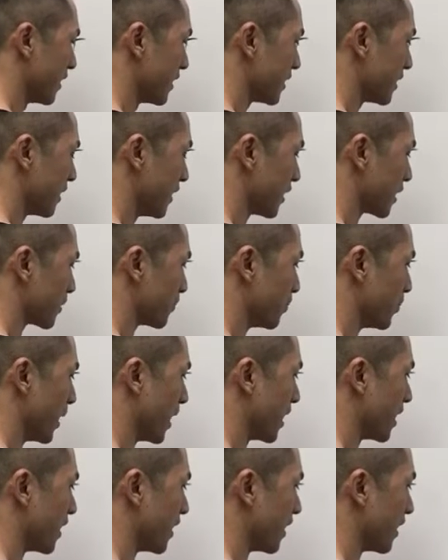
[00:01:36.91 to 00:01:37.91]
she looks
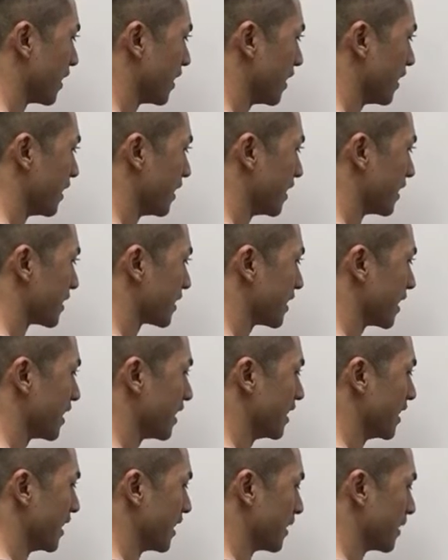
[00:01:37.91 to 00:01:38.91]
better in a
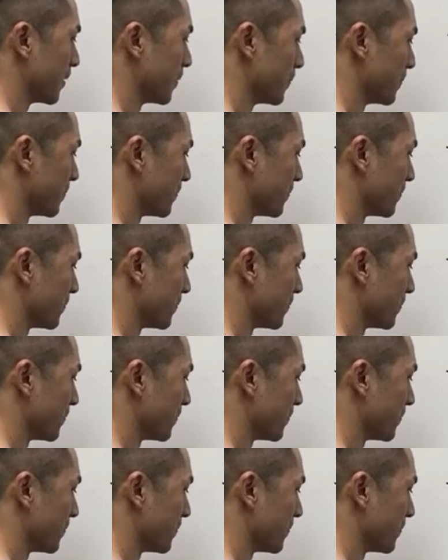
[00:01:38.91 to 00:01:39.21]
singlet.